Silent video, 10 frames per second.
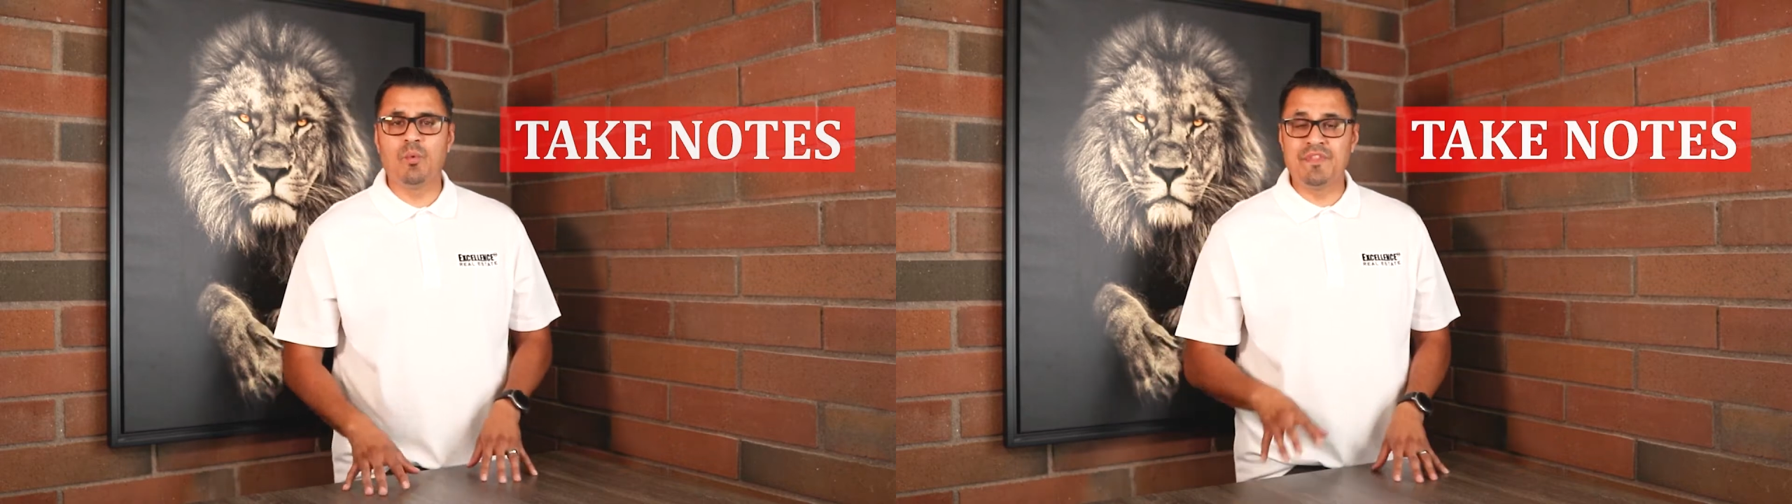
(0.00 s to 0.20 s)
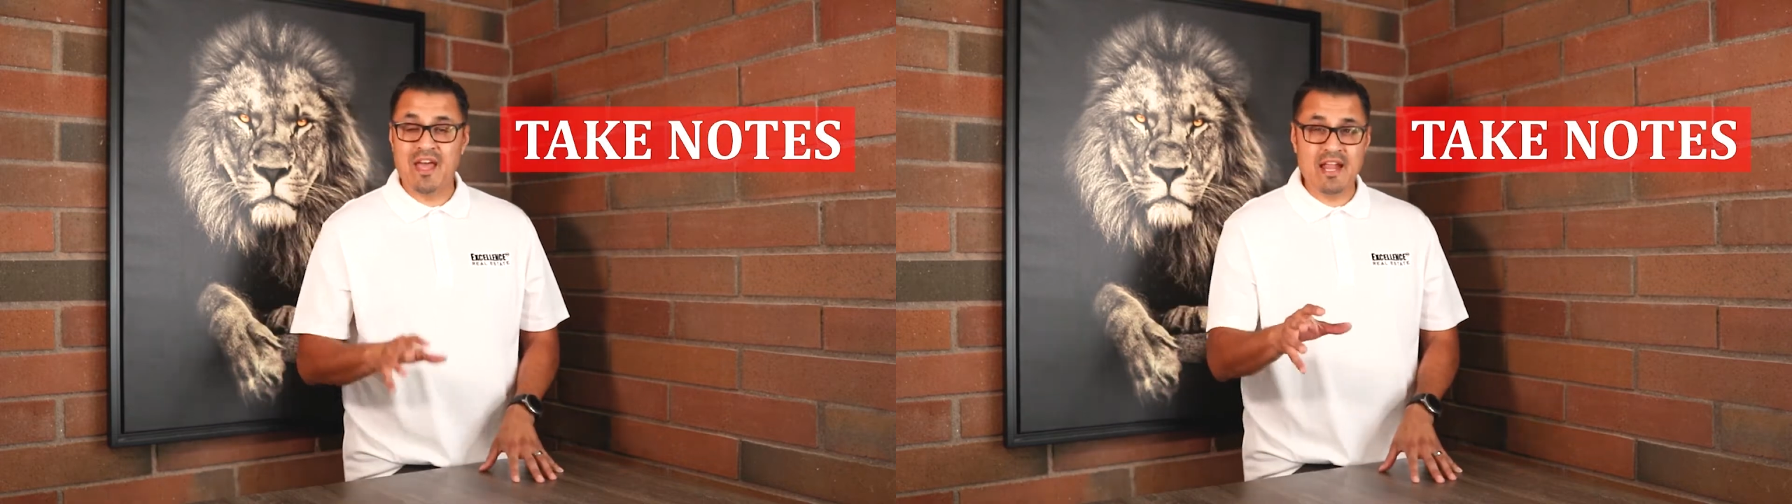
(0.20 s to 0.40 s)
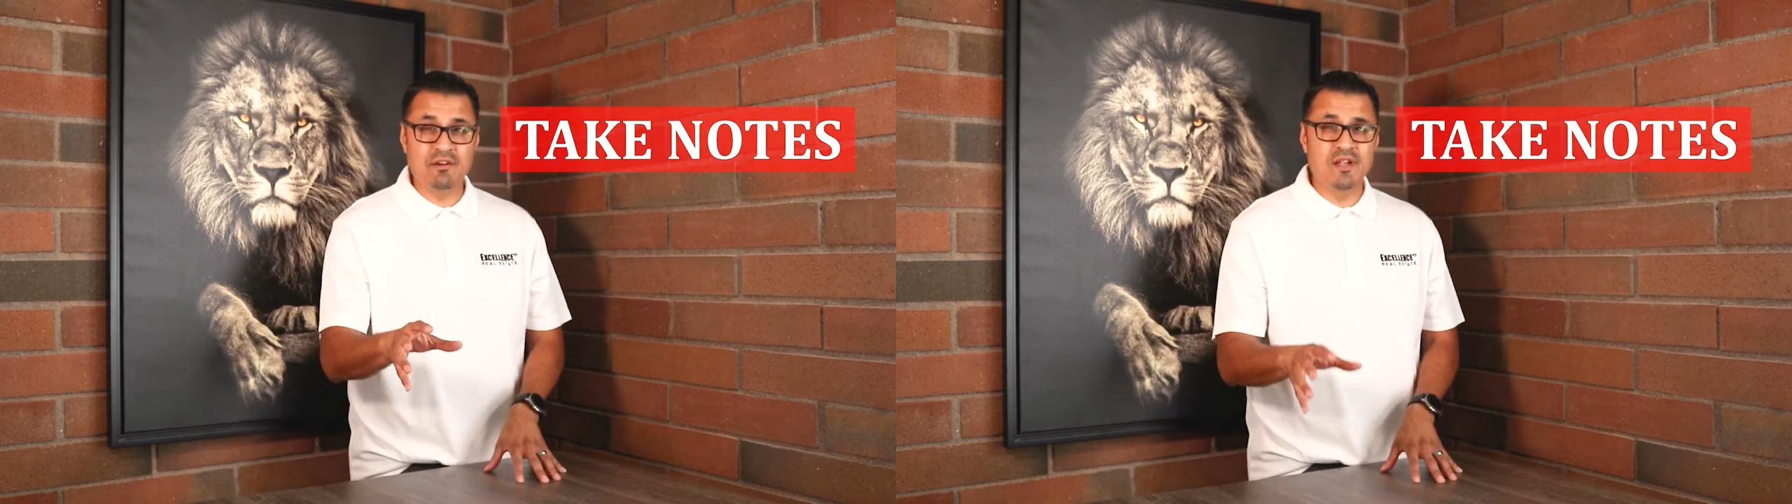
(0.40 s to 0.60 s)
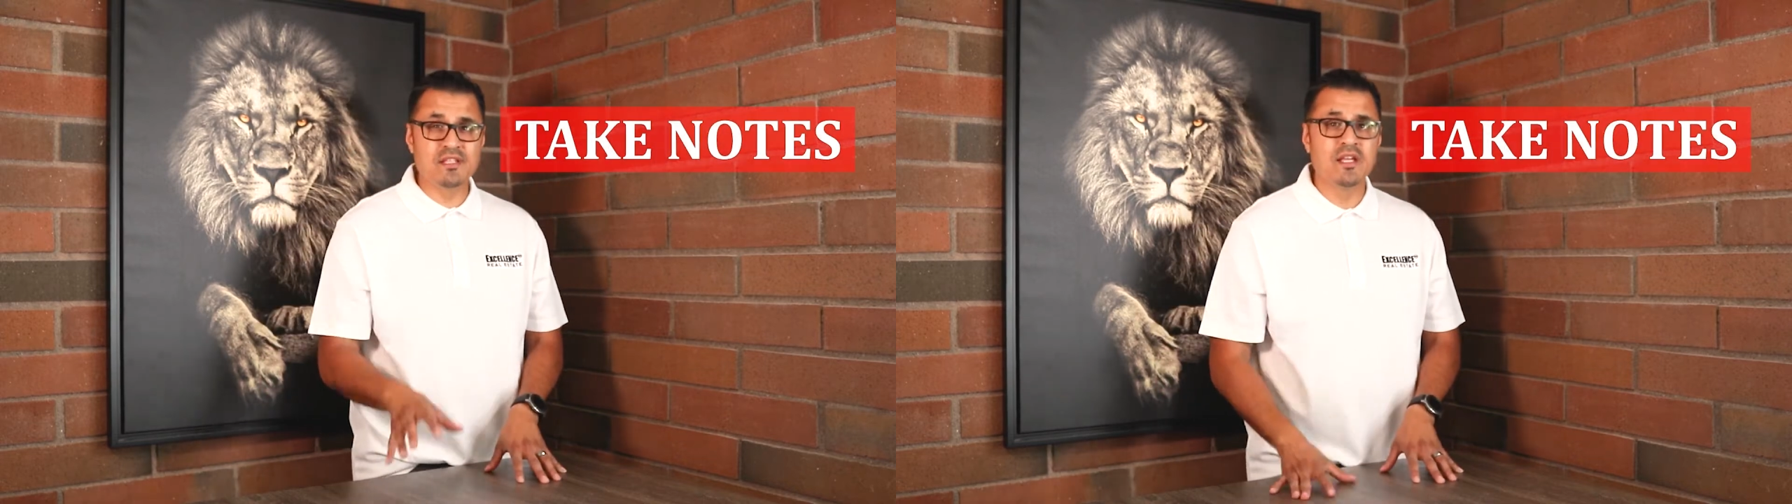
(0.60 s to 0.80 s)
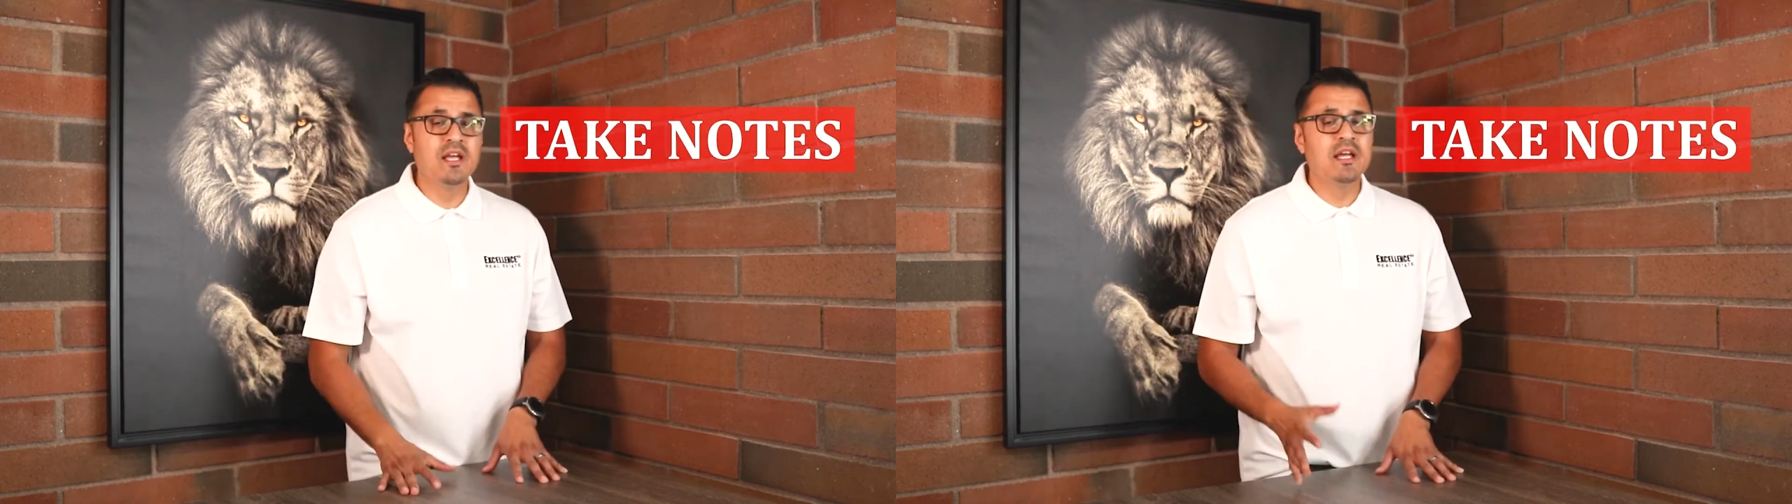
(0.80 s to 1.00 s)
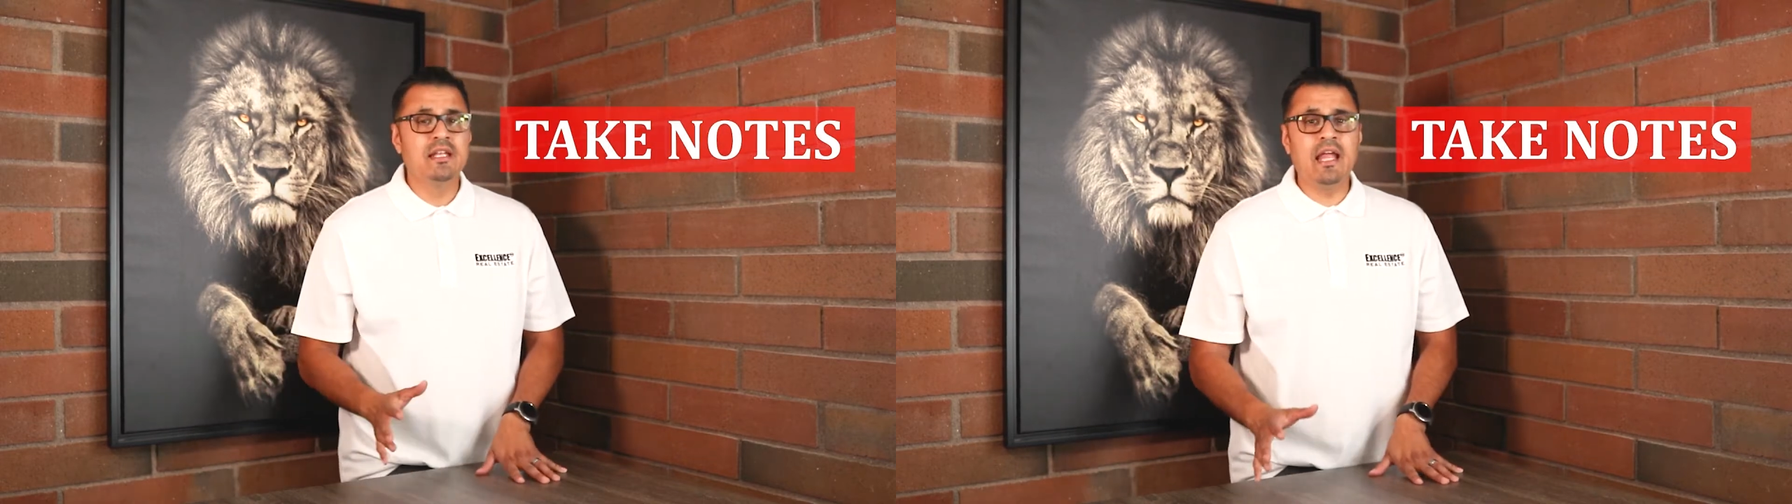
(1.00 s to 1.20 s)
with that address.